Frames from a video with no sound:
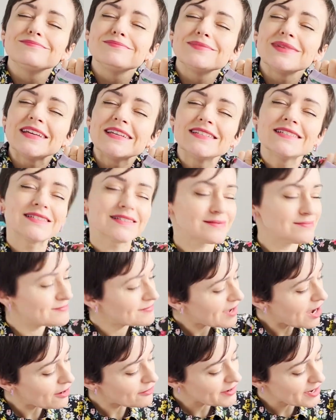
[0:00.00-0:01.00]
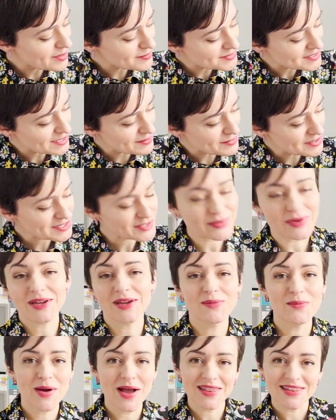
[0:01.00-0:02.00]
Please hurry up, summer, so I
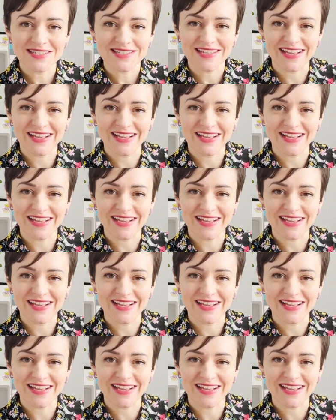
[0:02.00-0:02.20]
can wear this